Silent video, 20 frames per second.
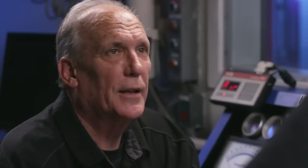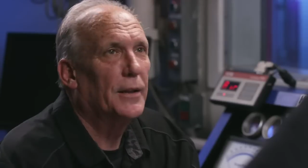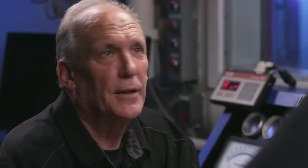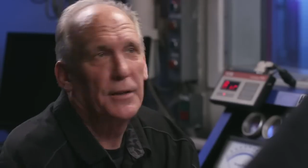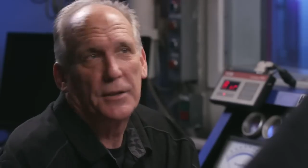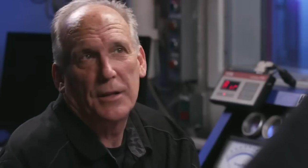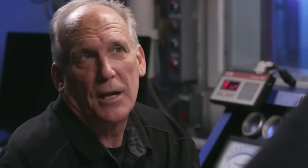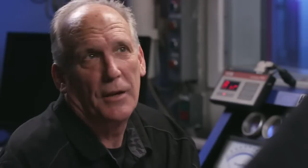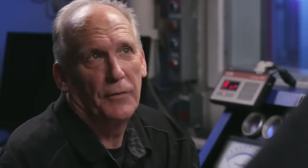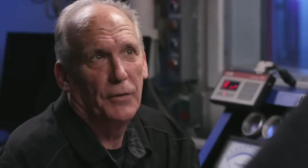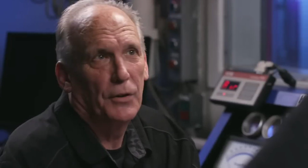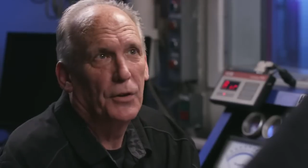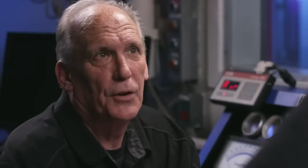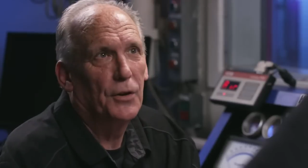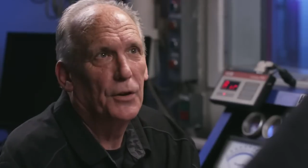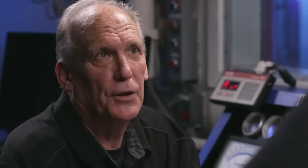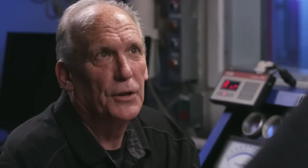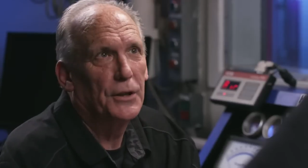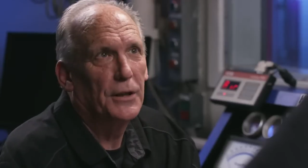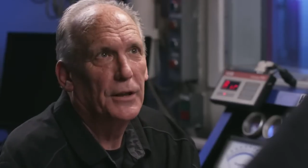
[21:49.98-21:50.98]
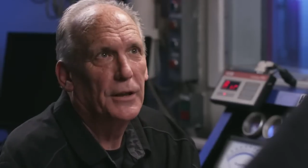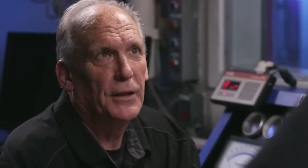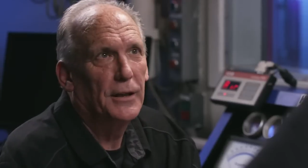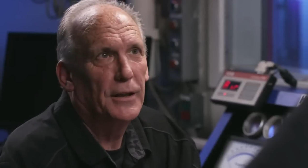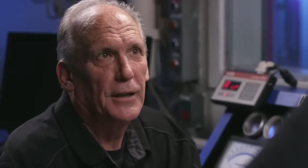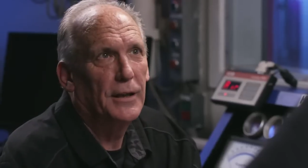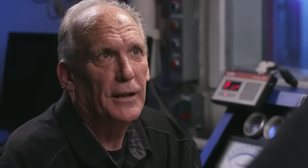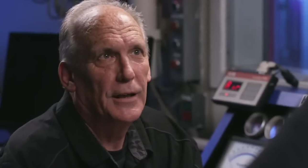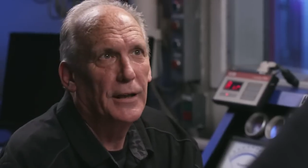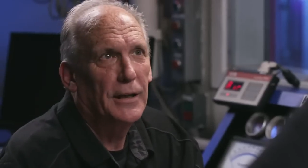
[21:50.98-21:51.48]
that's kind of encouraging,
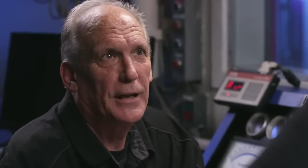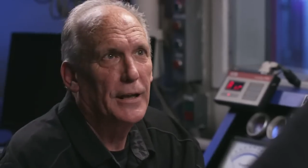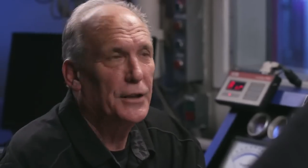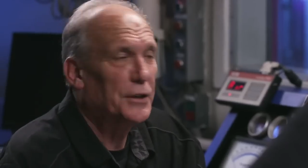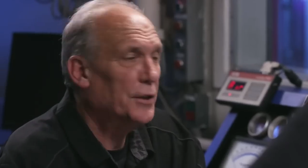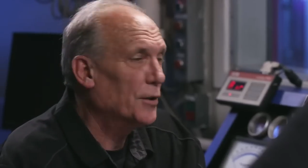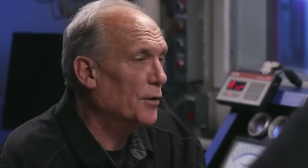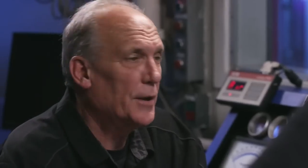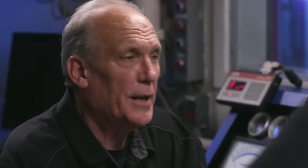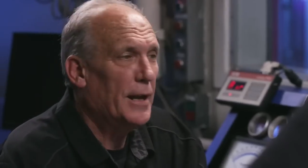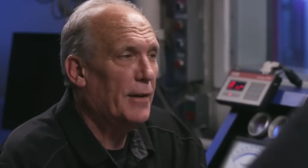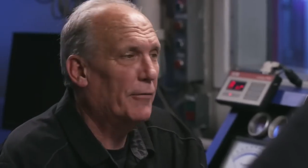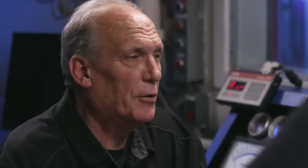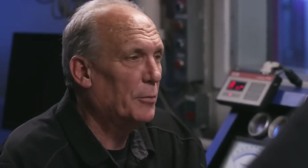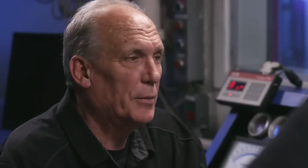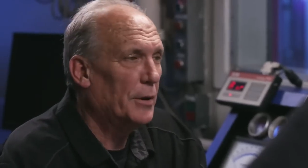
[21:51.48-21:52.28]
is you don't have to